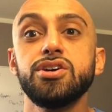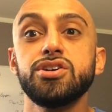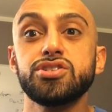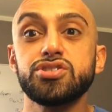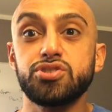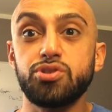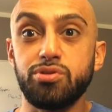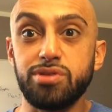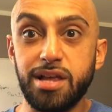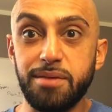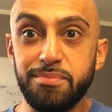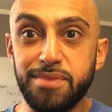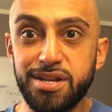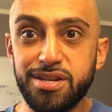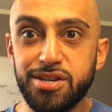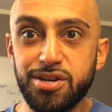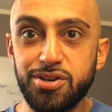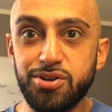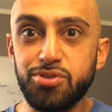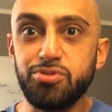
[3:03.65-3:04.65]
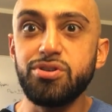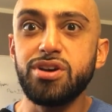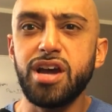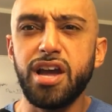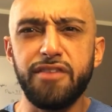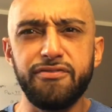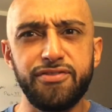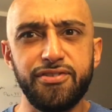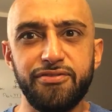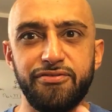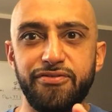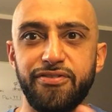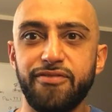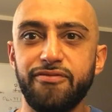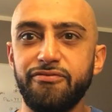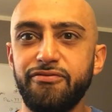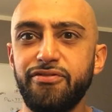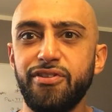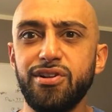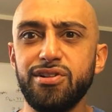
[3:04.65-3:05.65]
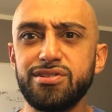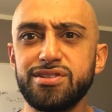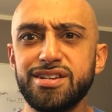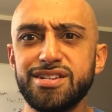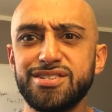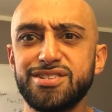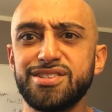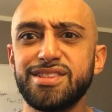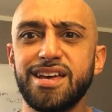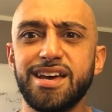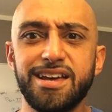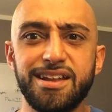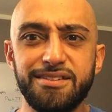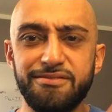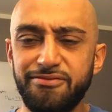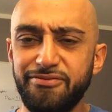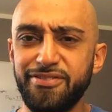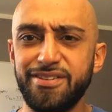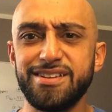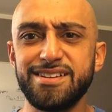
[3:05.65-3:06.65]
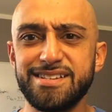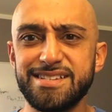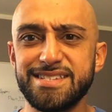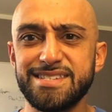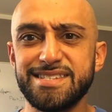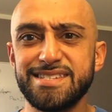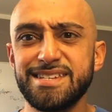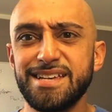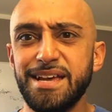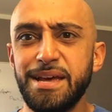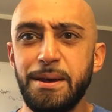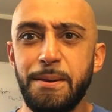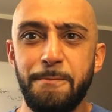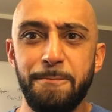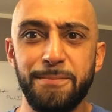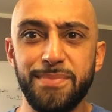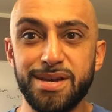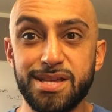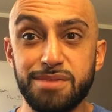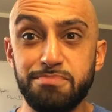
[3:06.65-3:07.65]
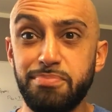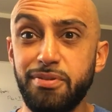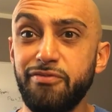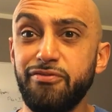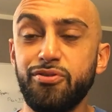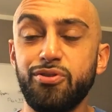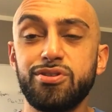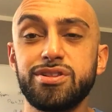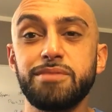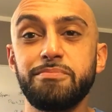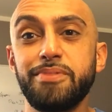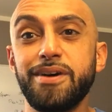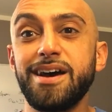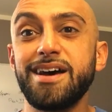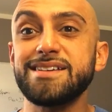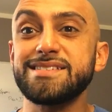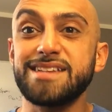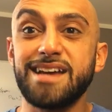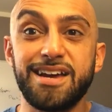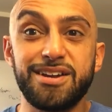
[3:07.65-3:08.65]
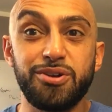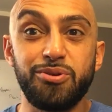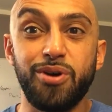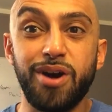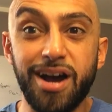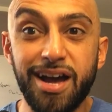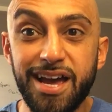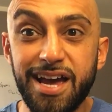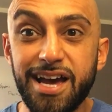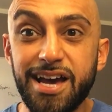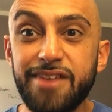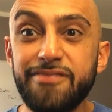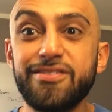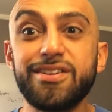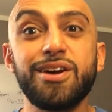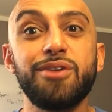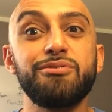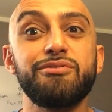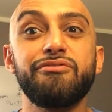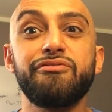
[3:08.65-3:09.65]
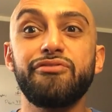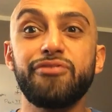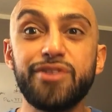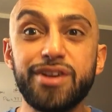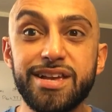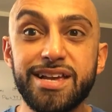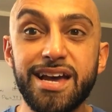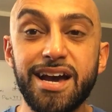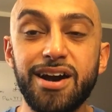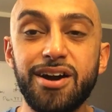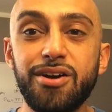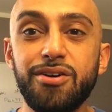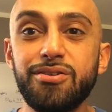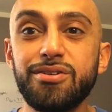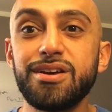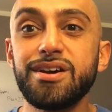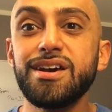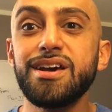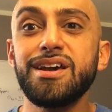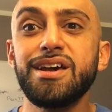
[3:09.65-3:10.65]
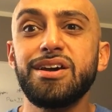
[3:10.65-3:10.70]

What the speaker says: So let me know if you've fallen into that fitness myth before in the past. I know I have, and I would freak out